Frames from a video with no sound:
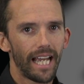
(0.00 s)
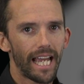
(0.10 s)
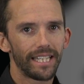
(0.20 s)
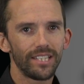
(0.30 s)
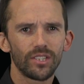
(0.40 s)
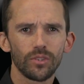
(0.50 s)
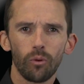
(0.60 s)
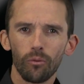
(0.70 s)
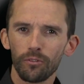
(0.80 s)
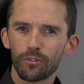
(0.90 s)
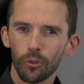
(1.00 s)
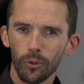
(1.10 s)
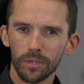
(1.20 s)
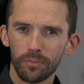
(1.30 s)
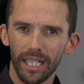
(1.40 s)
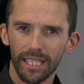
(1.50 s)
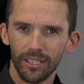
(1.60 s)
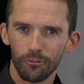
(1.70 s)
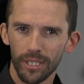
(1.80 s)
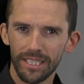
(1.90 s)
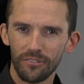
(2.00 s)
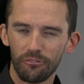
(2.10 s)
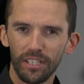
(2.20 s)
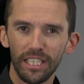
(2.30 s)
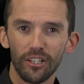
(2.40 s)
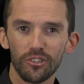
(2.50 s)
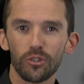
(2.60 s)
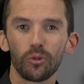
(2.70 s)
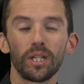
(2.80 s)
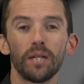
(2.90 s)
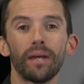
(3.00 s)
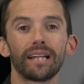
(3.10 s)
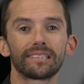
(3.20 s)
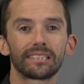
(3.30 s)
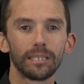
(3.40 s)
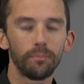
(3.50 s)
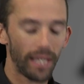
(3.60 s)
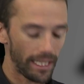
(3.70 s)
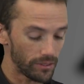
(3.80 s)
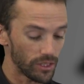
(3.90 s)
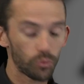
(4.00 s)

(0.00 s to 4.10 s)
And this is what we've talked about in the recent videos talking about slip angle.